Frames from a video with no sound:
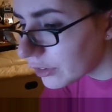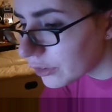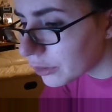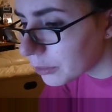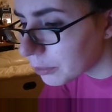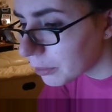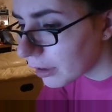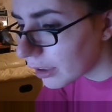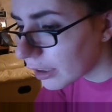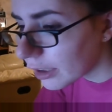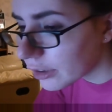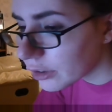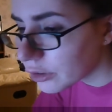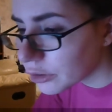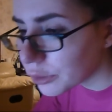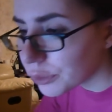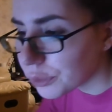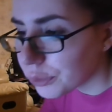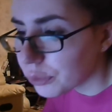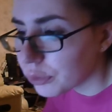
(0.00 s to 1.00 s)
to reply
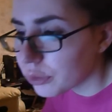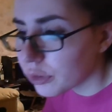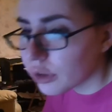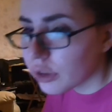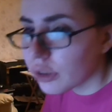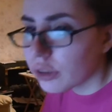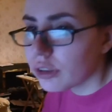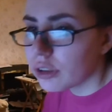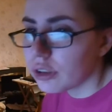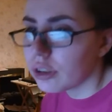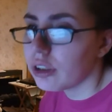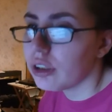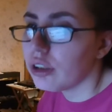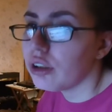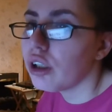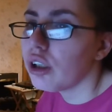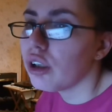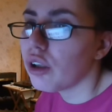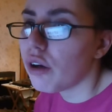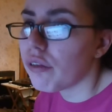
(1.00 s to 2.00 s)
to
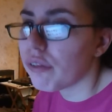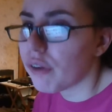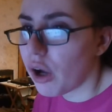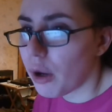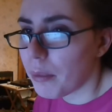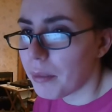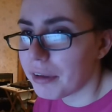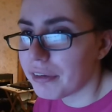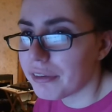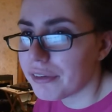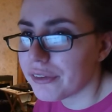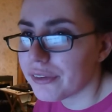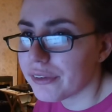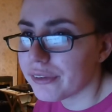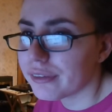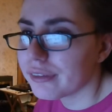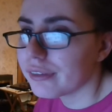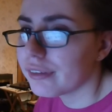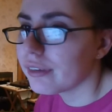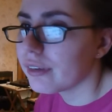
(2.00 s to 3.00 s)
a lot of
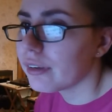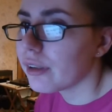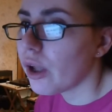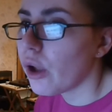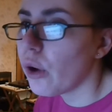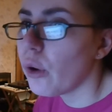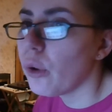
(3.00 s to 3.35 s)
comments. A